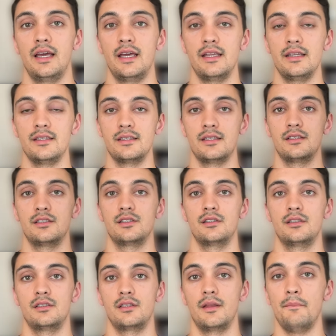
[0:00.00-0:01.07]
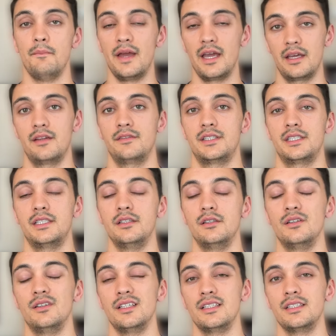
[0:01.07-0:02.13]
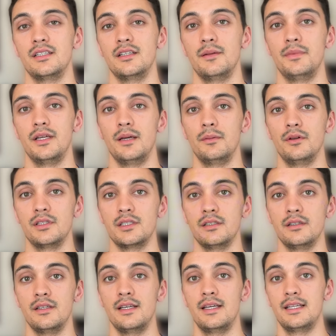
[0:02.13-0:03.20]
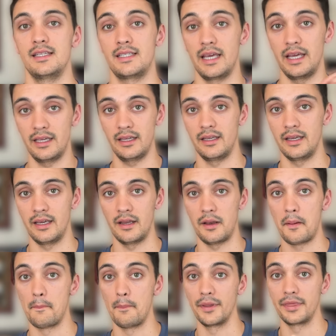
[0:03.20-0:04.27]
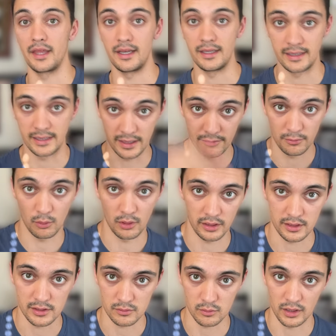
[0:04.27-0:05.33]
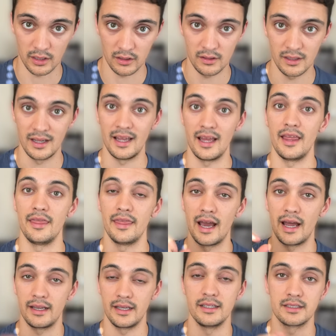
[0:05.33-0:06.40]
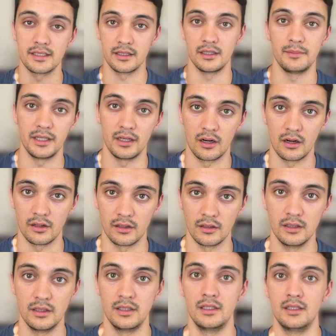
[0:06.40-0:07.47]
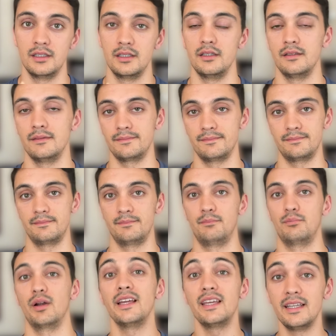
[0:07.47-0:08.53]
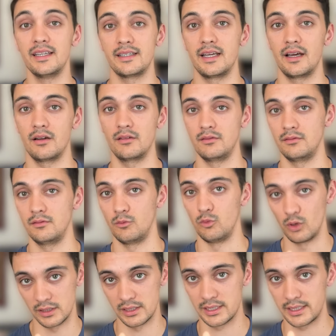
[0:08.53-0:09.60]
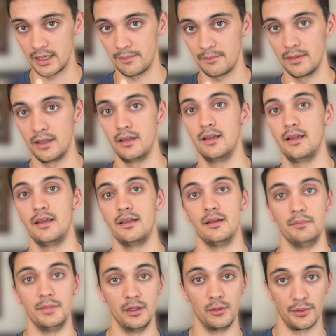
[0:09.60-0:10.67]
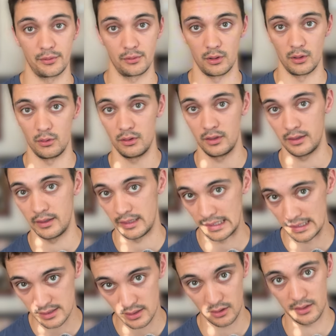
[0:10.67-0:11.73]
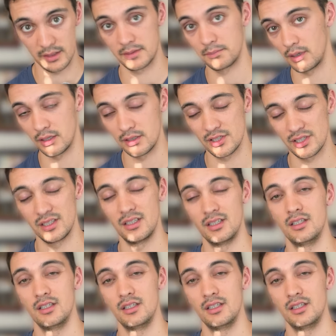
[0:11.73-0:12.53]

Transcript: And the Man of Steel is going to be able to take a hit, but then give one as well. And that hit's going to be harder. Breaking it down one step, Nabil will throw his hardest punch.